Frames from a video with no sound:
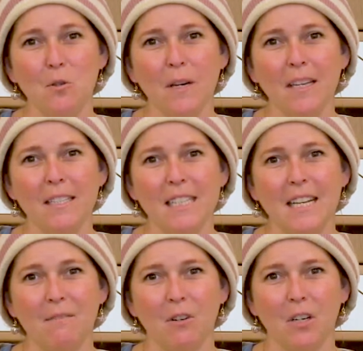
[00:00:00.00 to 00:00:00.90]
for joining us
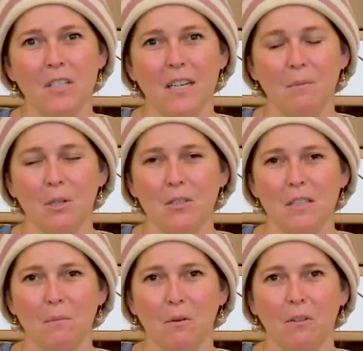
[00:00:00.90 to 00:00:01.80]
today for our teddy bear
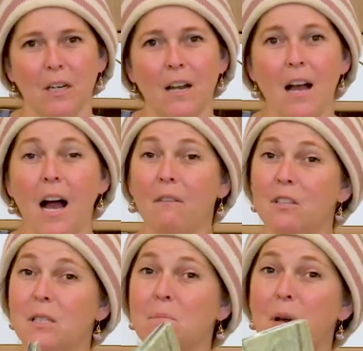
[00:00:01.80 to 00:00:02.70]
sleepover. I have
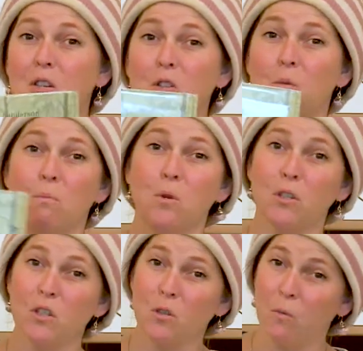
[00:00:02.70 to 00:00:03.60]
a special
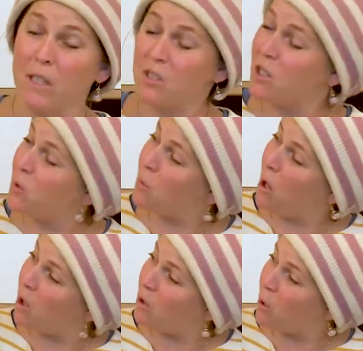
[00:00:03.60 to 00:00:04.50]
book to read to you
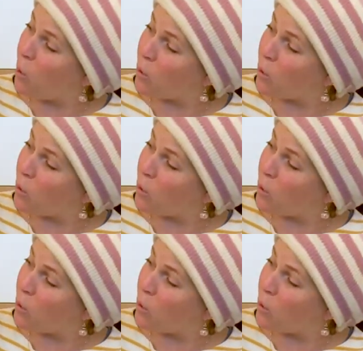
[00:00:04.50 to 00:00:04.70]
called